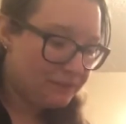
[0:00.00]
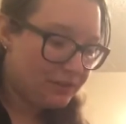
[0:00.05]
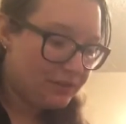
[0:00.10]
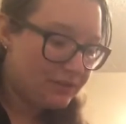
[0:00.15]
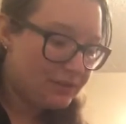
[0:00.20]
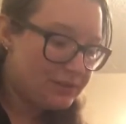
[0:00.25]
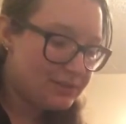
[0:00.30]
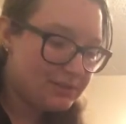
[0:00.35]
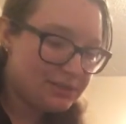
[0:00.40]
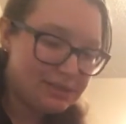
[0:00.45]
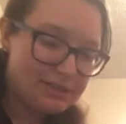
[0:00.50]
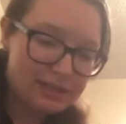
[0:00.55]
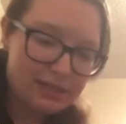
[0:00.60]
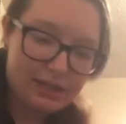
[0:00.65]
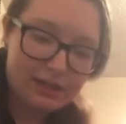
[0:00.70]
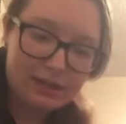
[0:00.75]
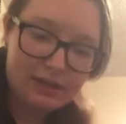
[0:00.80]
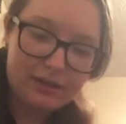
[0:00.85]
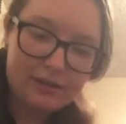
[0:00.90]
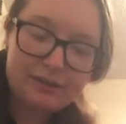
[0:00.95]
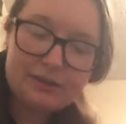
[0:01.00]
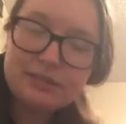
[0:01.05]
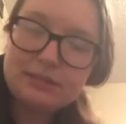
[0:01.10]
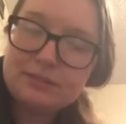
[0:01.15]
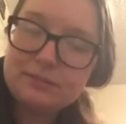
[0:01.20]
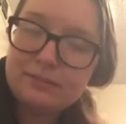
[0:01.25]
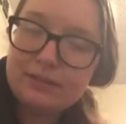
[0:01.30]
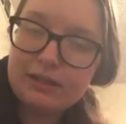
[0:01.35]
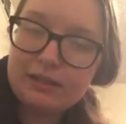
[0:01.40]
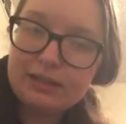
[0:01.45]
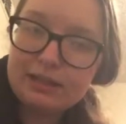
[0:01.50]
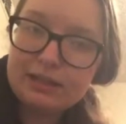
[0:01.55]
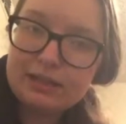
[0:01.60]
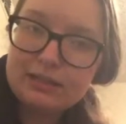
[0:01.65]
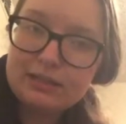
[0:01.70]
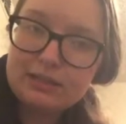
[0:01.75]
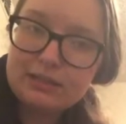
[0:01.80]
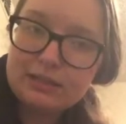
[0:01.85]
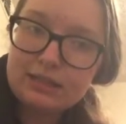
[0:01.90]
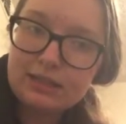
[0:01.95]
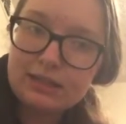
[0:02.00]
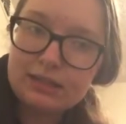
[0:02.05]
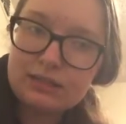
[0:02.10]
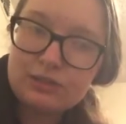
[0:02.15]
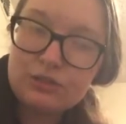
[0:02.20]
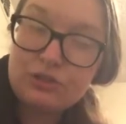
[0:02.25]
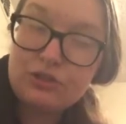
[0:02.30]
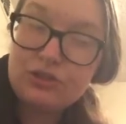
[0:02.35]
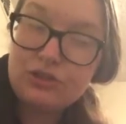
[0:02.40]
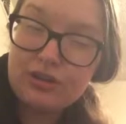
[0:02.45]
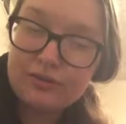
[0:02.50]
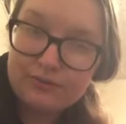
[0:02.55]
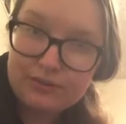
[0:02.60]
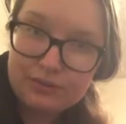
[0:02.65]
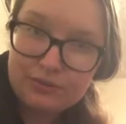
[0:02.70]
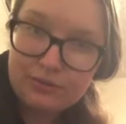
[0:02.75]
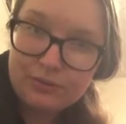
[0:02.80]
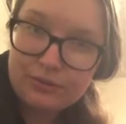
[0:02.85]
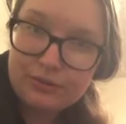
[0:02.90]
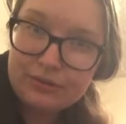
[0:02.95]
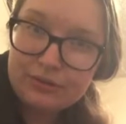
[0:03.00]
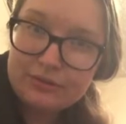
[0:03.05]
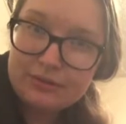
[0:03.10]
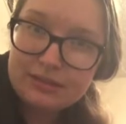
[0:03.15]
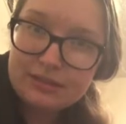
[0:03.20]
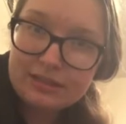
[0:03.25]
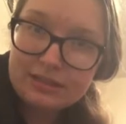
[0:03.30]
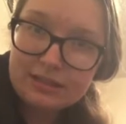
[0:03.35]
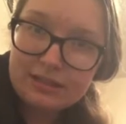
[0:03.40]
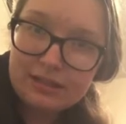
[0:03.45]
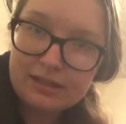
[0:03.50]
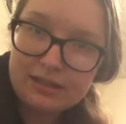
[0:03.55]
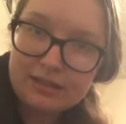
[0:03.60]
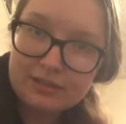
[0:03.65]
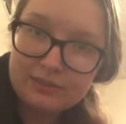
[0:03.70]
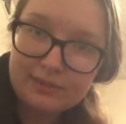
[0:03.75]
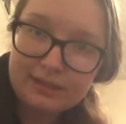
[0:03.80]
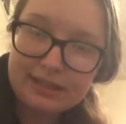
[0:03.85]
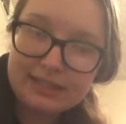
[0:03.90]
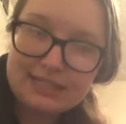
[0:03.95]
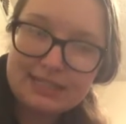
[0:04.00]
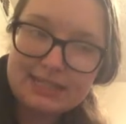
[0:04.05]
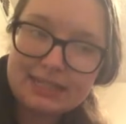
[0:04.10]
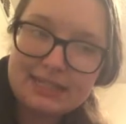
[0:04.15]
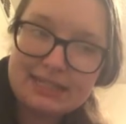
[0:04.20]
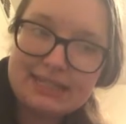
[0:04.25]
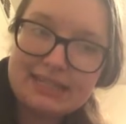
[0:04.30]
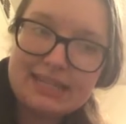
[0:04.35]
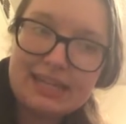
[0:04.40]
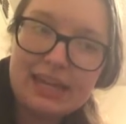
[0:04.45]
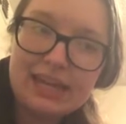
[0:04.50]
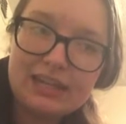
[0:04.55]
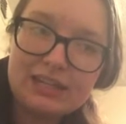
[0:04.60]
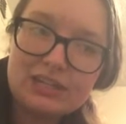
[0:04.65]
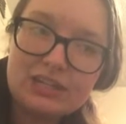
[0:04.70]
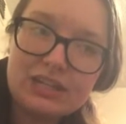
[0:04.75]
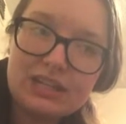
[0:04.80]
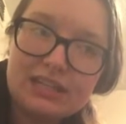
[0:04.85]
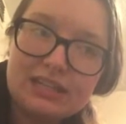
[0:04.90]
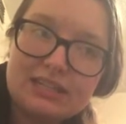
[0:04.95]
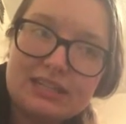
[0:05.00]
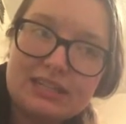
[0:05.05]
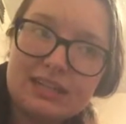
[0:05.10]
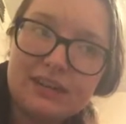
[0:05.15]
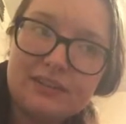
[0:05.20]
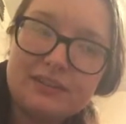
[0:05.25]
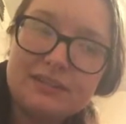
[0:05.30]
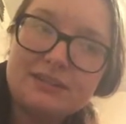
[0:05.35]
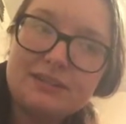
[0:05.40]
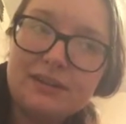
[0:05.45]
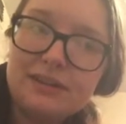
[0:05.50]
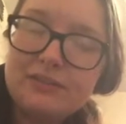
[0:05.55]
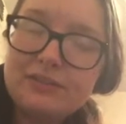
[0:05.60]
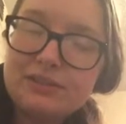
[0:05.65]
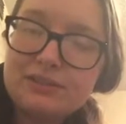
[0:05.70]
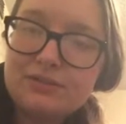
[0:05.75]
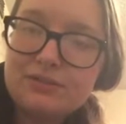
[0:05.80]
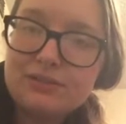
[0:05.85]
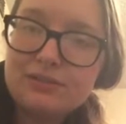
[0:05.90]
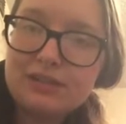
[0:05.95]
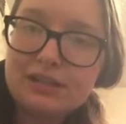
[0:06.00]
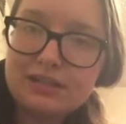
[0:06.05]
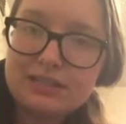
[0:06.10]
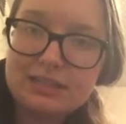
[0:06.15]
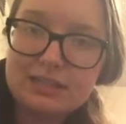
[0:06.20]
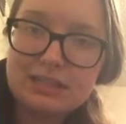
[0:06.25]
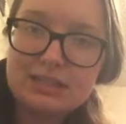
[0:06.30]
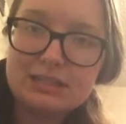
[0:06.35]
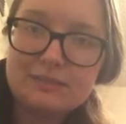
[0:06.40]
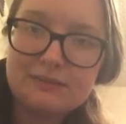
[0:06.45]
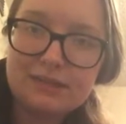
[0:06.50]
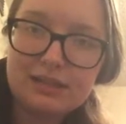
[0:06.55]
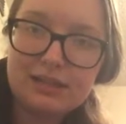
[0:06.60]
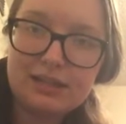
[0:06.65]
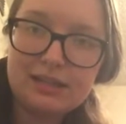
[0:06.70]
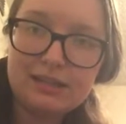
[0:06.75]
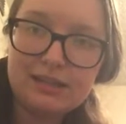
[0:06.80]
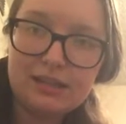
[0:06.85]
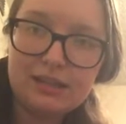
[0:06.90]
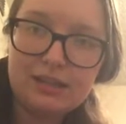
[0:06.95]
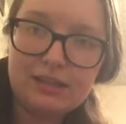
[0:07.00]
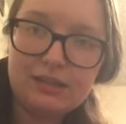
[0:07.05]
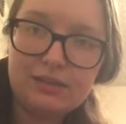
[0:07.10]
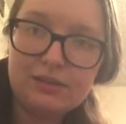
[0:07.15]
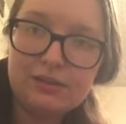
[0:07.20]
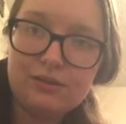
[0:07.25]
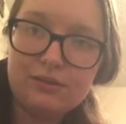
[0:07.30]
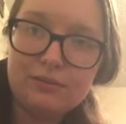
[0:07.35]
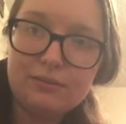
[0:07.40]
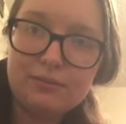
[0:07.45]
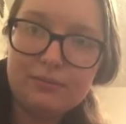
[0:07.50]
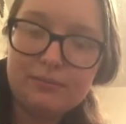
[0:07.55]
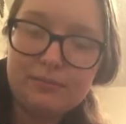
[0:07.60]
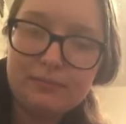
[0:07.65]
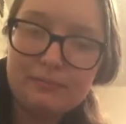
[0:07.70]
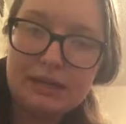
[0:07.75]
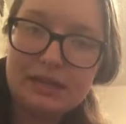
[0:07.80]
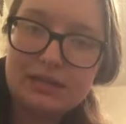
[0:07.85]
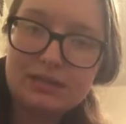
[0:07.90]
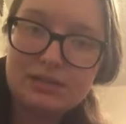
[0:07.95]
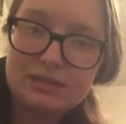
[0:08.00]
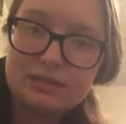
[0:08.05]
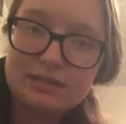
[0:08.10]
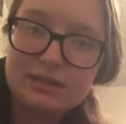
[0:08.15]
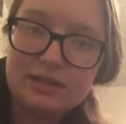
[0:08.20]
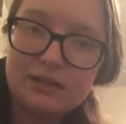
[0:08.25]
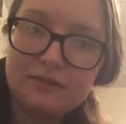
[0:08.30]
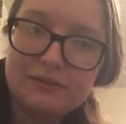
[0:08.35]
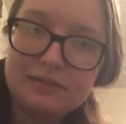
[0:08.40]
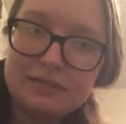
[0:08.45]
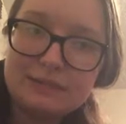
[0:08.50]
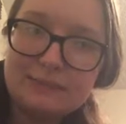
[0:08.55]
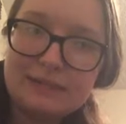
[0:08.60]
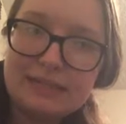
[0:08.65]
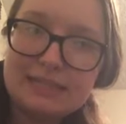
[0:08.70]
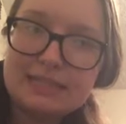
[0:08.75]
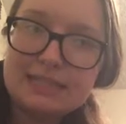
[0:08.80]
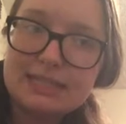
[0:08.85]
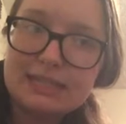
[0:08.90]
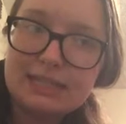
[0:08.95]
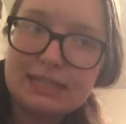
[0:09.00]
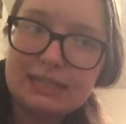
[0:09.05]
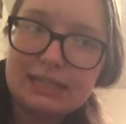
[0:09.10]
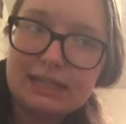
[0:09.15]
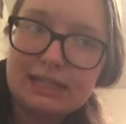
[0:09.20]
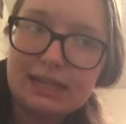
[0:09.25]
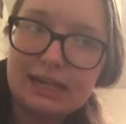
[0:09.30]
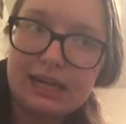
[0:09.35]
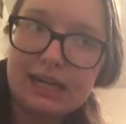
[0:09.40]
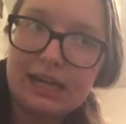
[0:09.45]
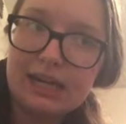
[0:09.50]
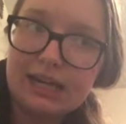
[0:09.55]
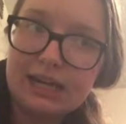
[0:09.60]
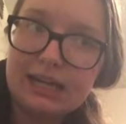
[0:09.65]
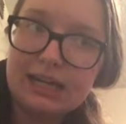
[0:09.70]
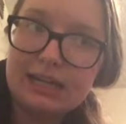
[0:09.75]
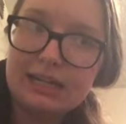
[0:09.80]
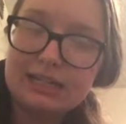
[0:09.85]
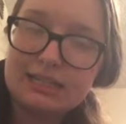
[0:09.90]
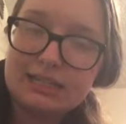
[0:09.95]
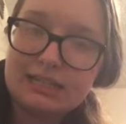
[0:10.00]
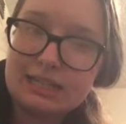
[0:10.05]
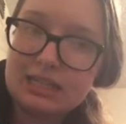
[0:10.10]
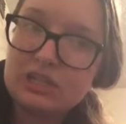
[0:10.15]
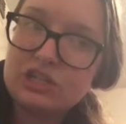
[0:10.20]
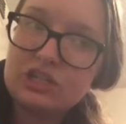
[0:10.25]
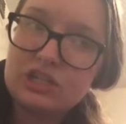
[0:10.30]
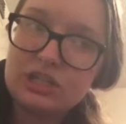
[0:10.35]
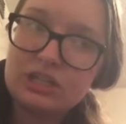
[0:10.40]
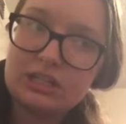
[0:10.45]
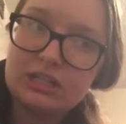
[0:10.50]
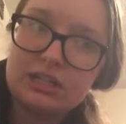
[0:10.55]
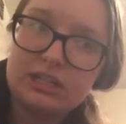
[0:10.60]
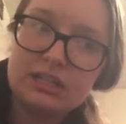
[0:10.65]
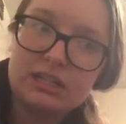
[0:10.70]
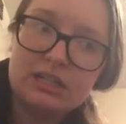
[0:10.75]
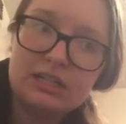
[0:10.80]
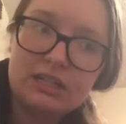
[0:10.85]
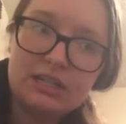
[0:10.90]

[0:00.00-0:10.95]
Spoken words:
Crystals can host spirits and servitors, as well as intentions. Now, a servitor is a spirit that you made yourself. It's basically a high-intentioned